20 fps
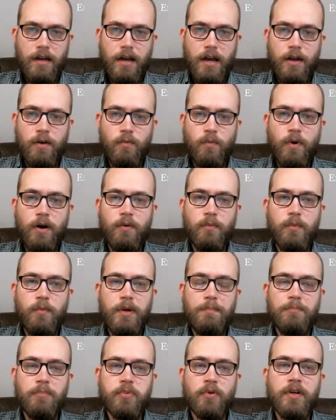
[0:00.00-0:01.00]
and what we
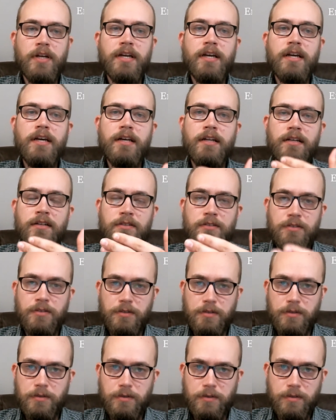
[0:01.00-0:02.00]
bring
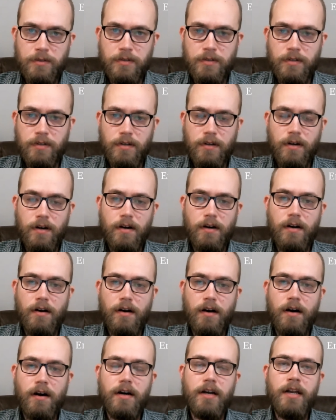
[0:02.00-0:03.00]
into
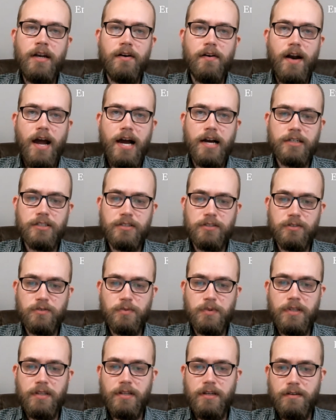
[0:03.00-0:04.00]
our interactions
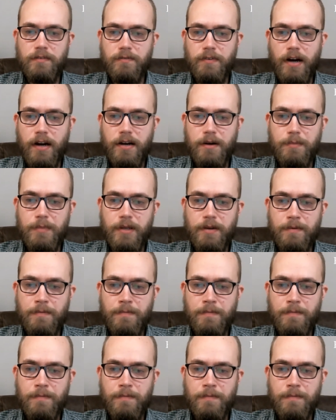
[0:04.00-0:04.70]
with the environment.